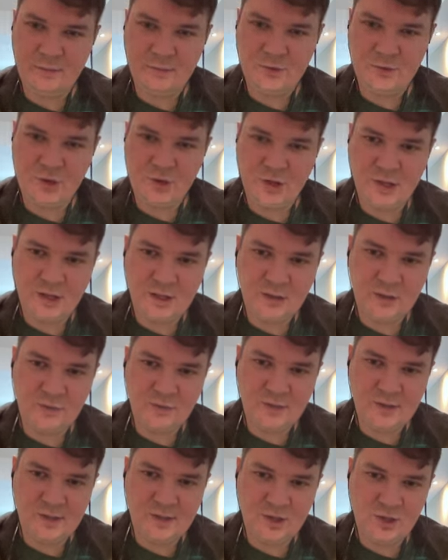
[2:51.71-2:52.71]
chart of
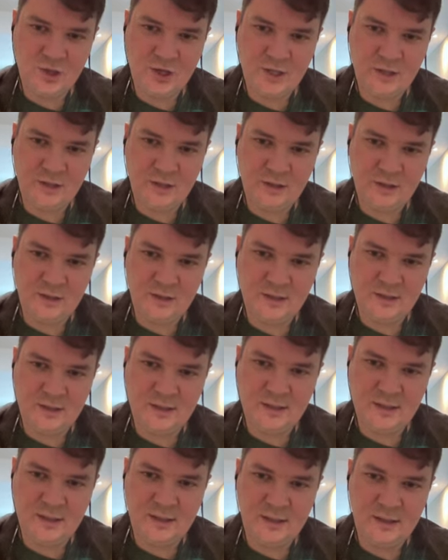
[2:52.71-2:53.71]
this channel is
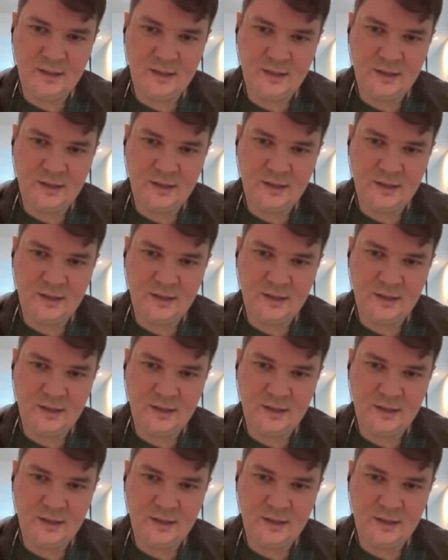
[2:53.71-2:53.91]
that